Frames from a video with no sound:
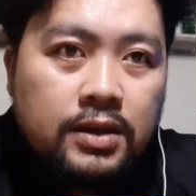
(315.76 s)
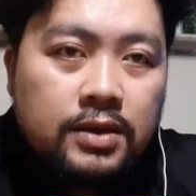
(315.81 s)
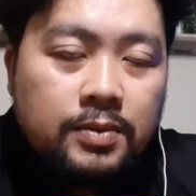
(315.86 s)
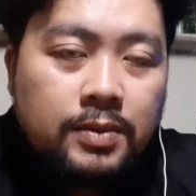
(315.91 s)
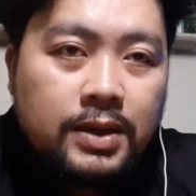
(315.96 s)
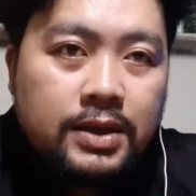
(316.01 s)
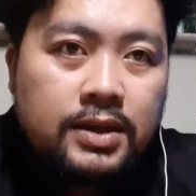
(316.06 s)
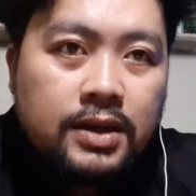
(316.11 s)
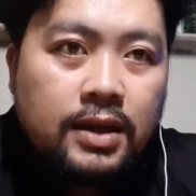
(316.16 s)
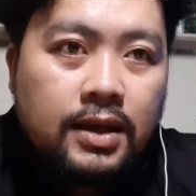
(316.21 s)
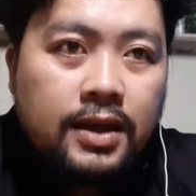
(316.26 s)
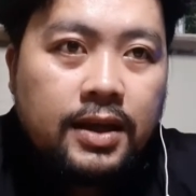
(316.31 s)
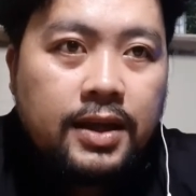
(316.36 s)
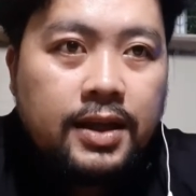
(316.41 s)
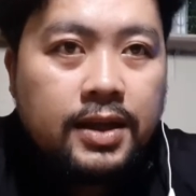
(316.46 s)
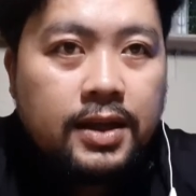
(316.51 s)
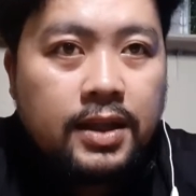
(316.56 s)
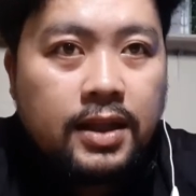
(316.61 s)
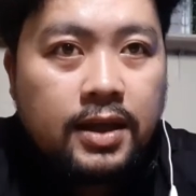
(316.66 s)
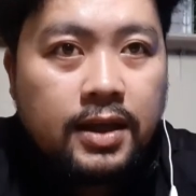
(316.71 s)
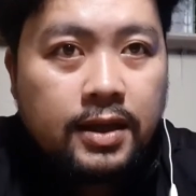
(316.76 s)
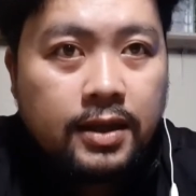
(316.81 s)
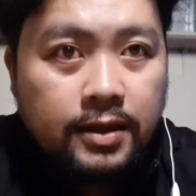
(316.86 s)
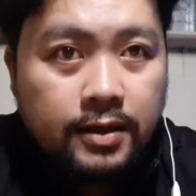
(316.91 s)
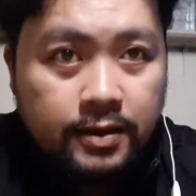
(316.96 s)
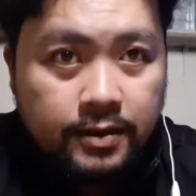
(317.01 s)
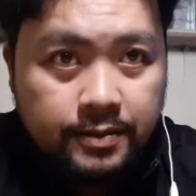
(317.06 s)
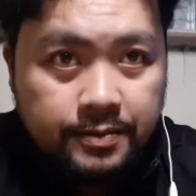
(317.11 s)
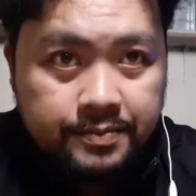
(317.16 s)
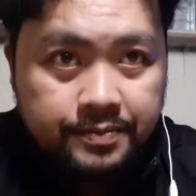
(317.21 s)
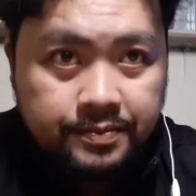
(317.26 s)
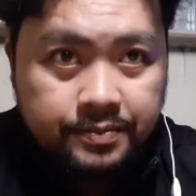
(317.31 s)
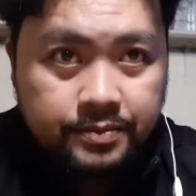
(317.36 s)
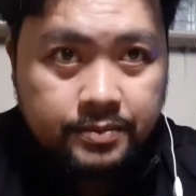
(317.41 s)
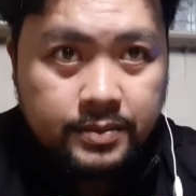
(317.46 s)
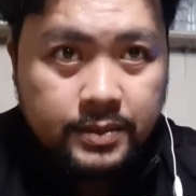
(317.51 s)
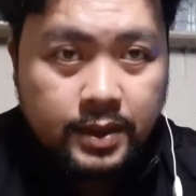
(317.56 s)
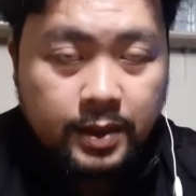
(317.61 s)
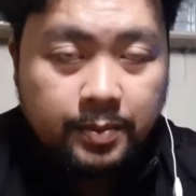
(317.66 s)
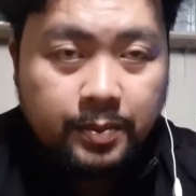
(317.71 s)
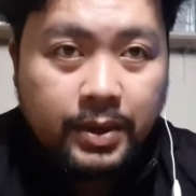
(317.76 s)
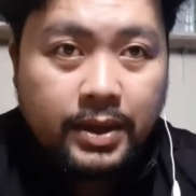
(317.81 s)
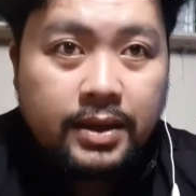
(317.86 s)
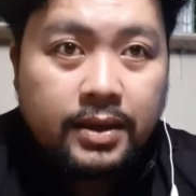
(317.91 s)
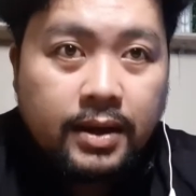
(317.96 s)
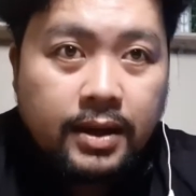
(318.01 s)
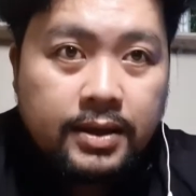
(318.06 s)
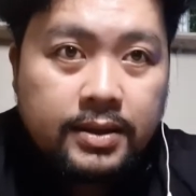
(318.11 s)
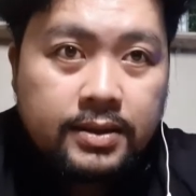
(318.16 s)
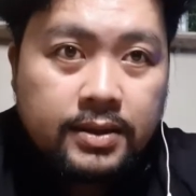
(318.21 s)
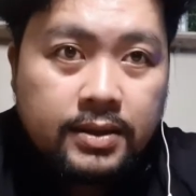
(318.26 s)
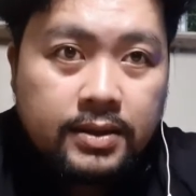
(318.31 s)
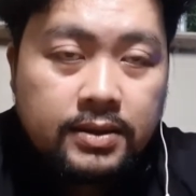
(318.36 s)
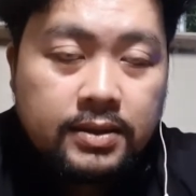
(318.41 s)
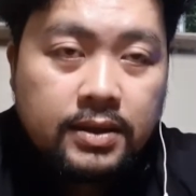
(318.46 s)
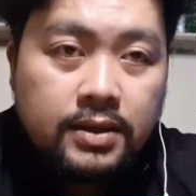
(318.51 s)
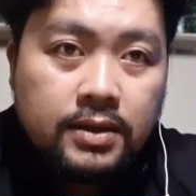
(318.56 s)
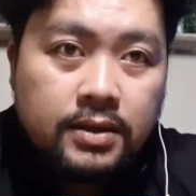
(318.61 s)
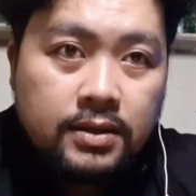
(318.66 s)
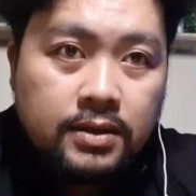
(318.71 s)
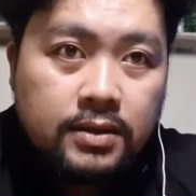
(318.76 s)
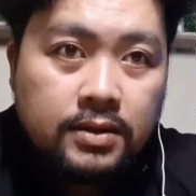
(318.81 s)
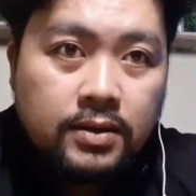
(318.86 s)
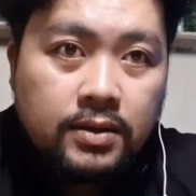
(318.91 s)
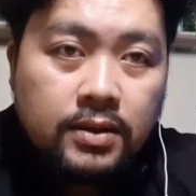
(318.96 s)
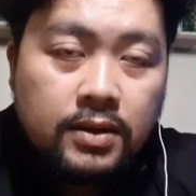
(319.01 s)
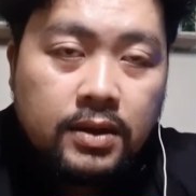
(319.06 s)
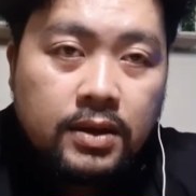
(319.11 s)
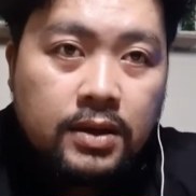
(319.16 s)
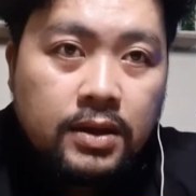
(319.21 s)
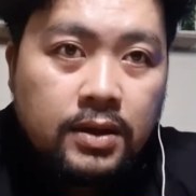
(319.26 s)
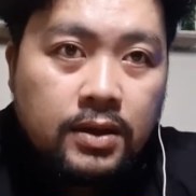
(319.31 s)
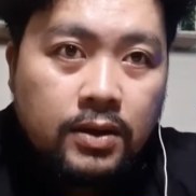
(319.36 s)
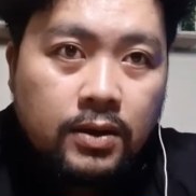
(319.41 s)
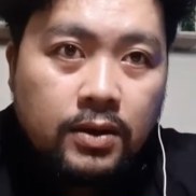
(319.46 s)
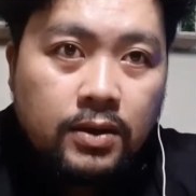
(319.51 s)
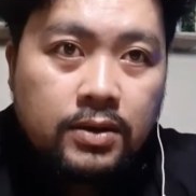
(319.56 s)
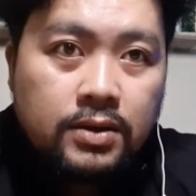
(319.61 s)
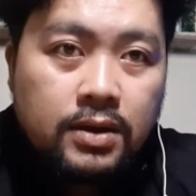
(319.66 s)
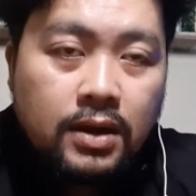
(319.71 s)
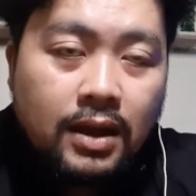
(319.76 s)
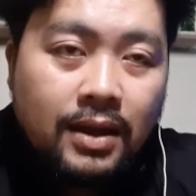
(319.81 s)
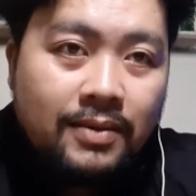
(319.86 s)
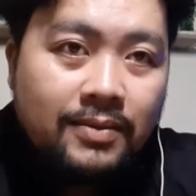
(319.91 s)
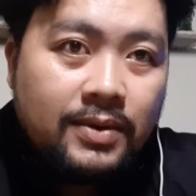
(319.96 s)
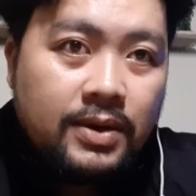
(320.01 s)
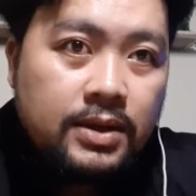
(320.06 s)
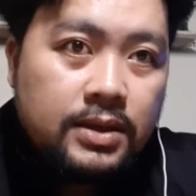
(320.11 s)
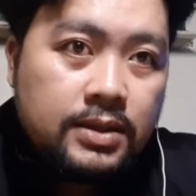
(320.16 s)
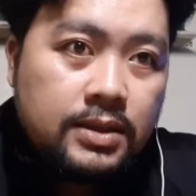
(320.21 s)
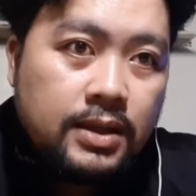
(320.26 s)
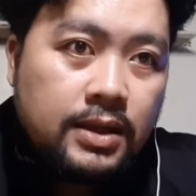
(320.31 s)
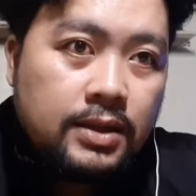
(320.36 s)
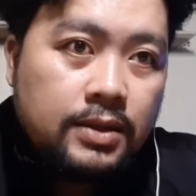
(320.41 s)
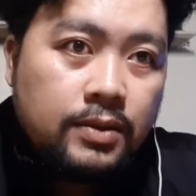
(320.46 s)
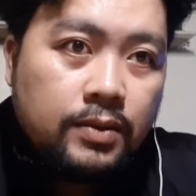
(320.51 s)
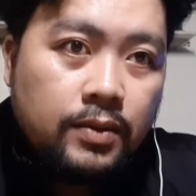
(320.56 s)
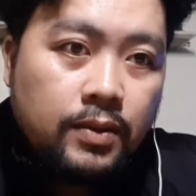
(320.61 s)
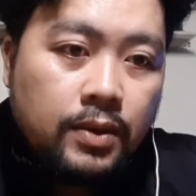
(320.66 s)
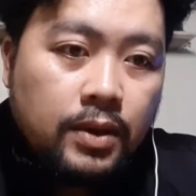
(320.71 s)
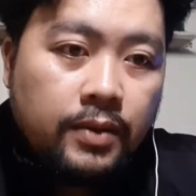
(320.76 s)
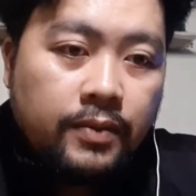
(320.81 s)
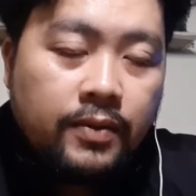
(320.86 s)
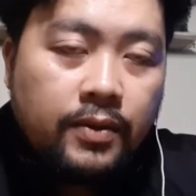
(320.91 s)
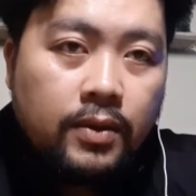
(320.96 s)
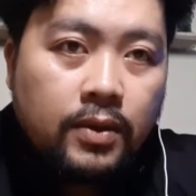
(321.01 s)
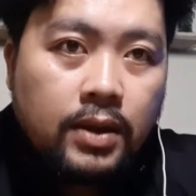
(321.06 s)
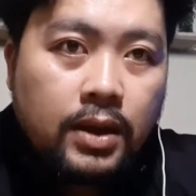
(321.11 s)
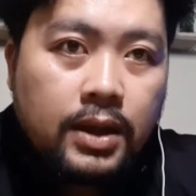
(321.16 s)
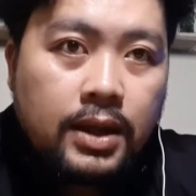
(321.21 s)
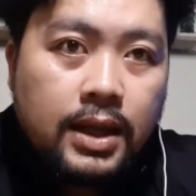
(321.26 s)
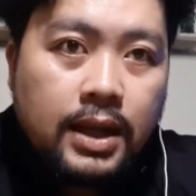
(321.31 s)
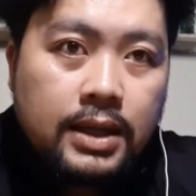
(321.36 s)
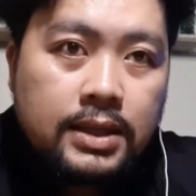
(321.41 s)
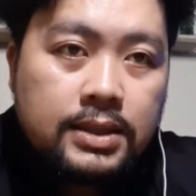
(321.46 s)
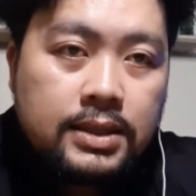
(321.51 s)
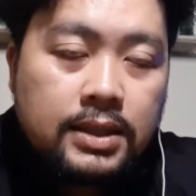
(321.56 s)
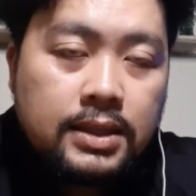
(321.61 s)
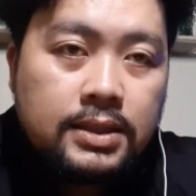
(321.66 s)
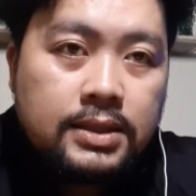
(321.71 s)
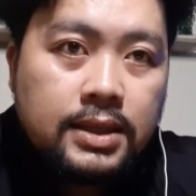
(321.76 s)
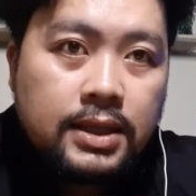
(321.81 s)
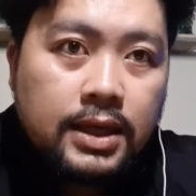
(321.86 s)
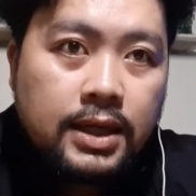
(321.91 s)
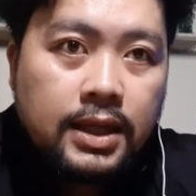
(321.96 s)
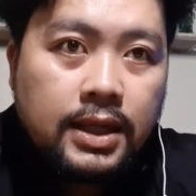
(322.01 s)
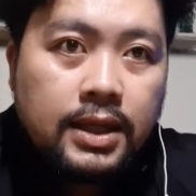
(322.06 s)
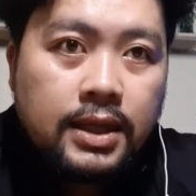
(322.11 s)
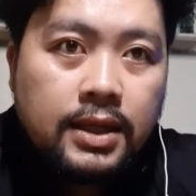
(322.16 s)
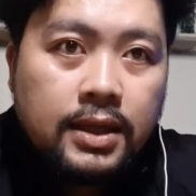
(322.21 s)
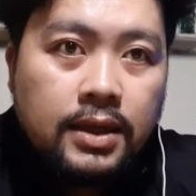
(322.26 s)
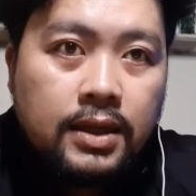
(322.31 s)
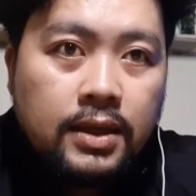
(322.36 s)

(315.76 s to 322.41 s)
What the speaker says: especially in the pig raisers and horse lovers, that if you conduct surgery,